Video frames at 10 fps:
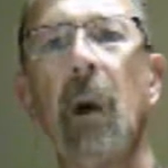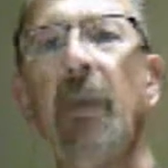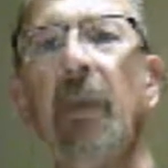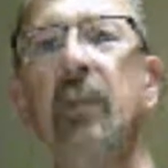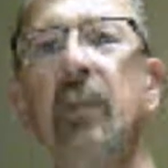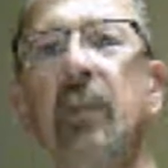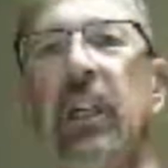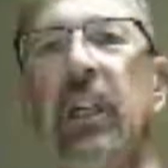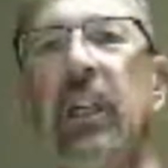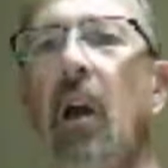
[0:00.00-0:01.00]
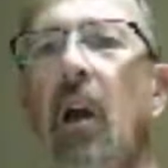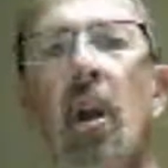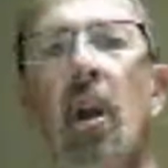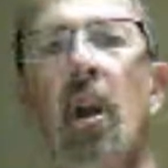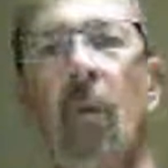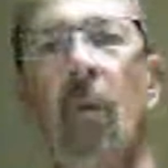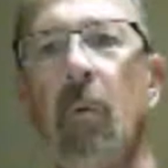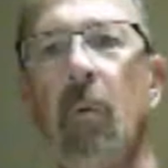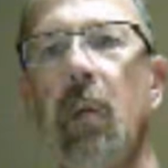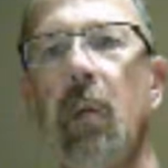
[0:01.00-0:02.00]
I-13? No.
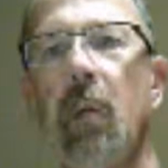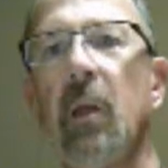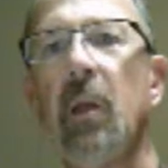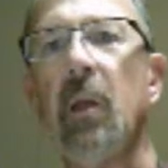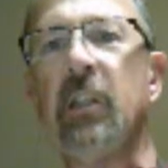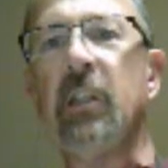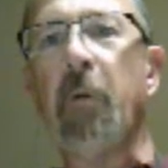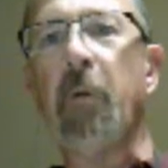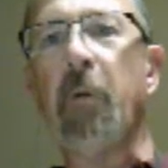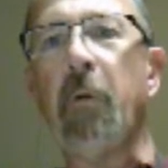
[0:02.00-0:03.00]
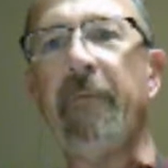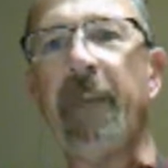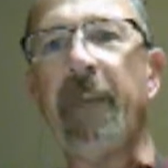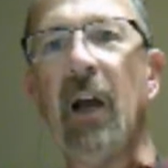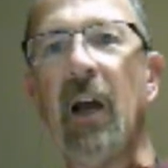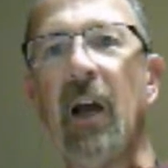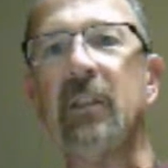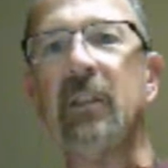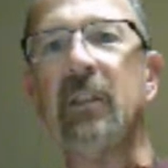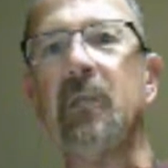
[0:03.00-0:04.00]
The G25
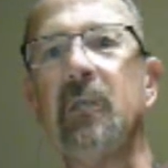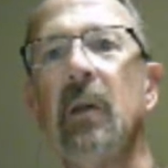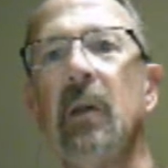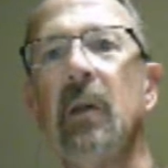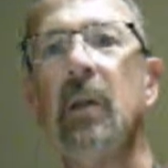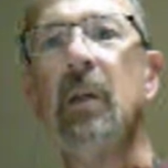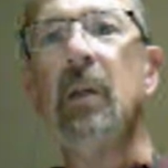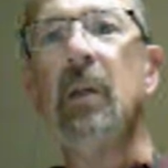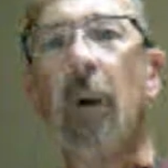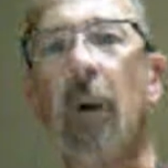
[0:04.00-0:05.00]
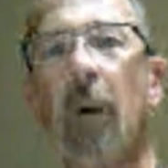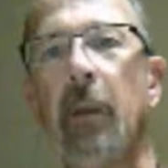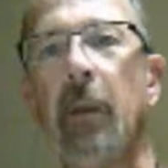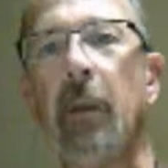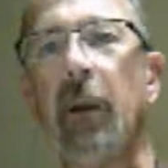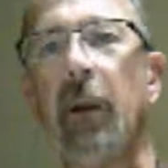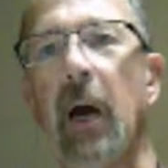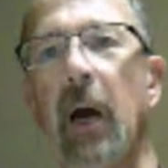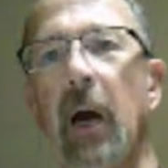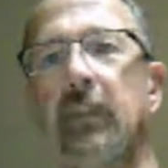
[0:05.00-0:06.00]
does. The
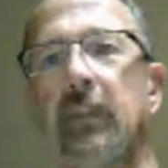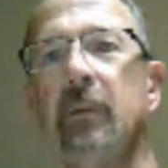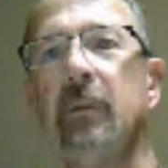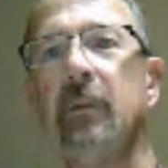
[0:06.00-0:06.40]
G23 does.